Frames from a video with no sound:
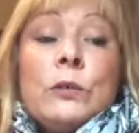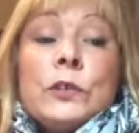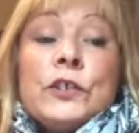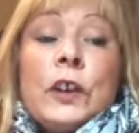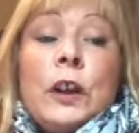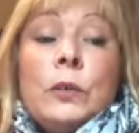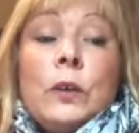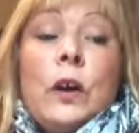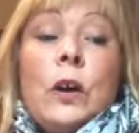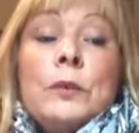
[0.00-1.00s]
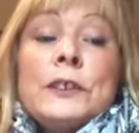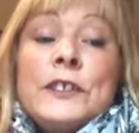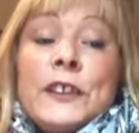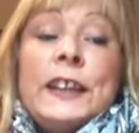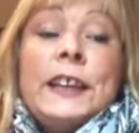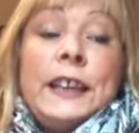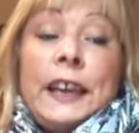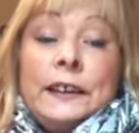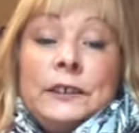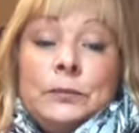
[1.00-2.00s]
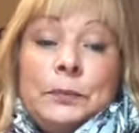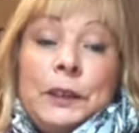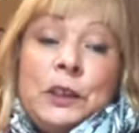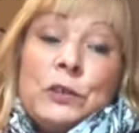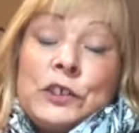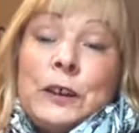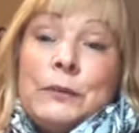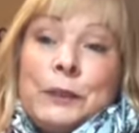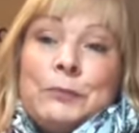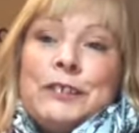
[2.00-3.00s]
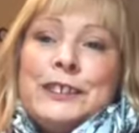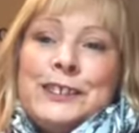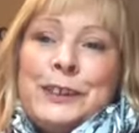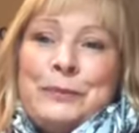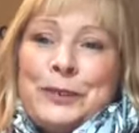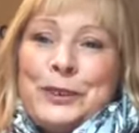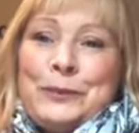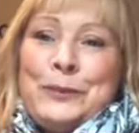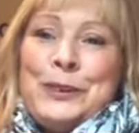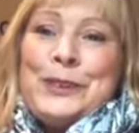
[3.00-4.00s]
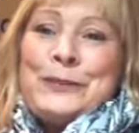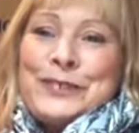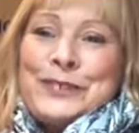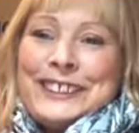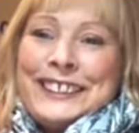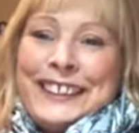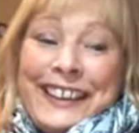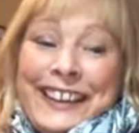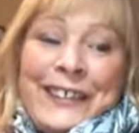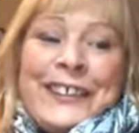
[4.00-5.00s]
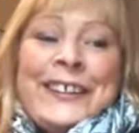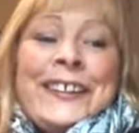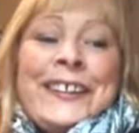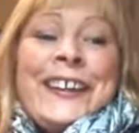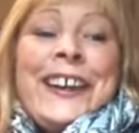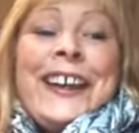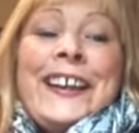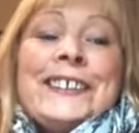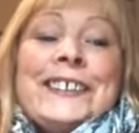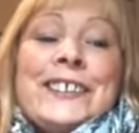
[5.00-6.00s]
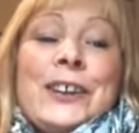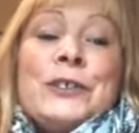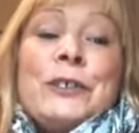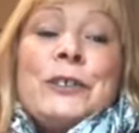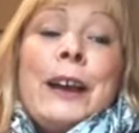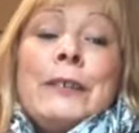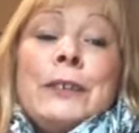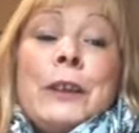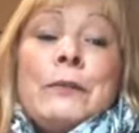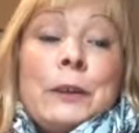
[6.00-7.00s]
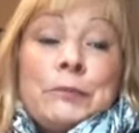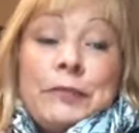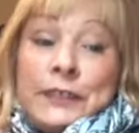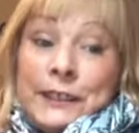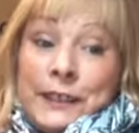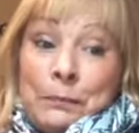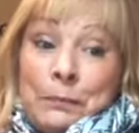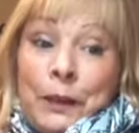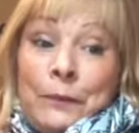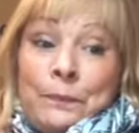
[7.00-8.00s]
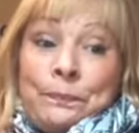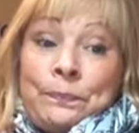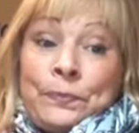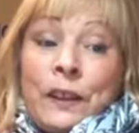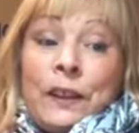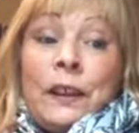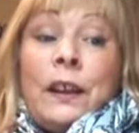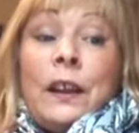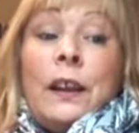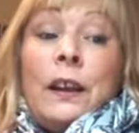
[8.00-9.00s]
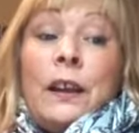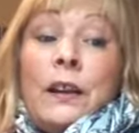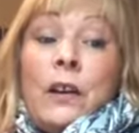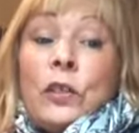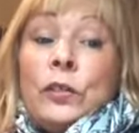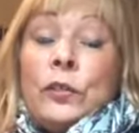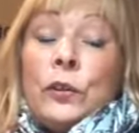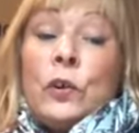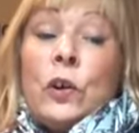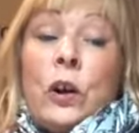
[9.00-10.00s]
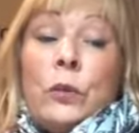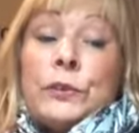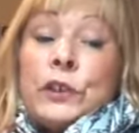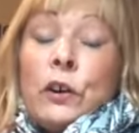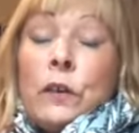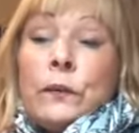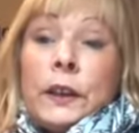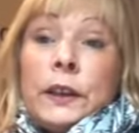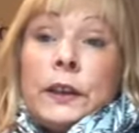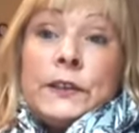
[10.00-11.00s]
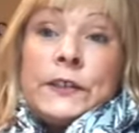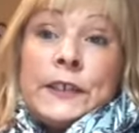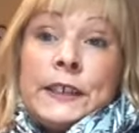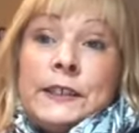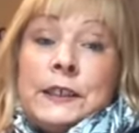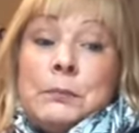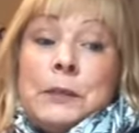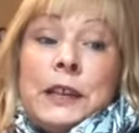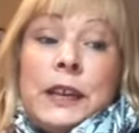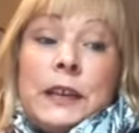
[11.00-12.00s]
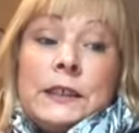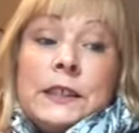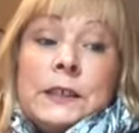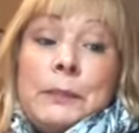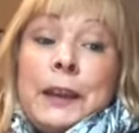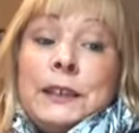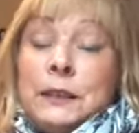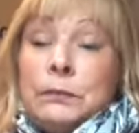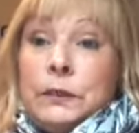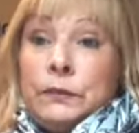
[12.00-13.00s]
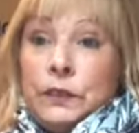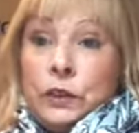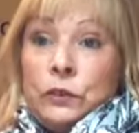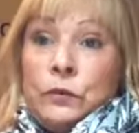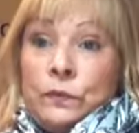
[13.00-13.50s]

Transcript: so I was thinking because November and December are the worst months of the year. Yeah. Uh, so throughout November and December, uh, I thought I would offer a 60 minute spending review.